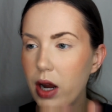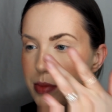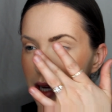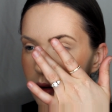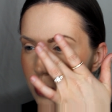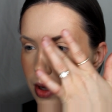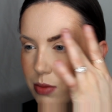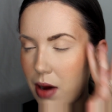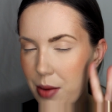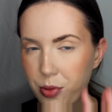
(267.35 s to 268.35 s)
I'm done
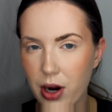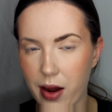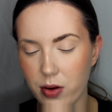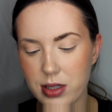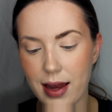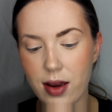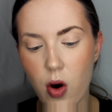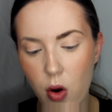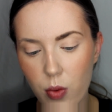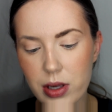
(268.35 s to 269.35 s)
with my brows, I
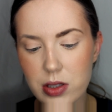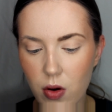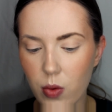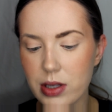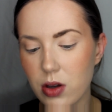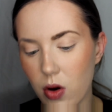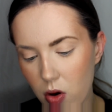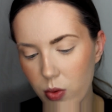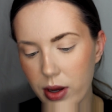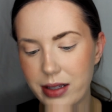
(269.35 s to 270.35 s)
always
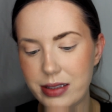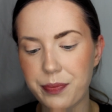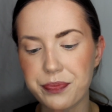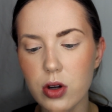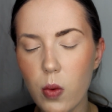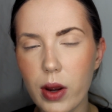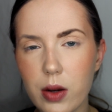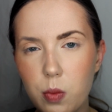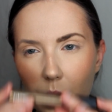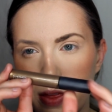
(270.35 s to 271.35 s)
go
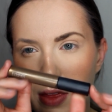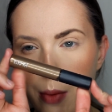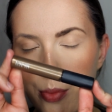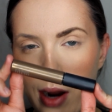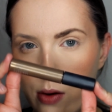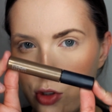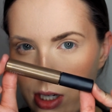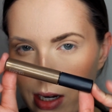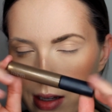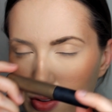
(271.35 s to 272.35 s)
in with a brow gel.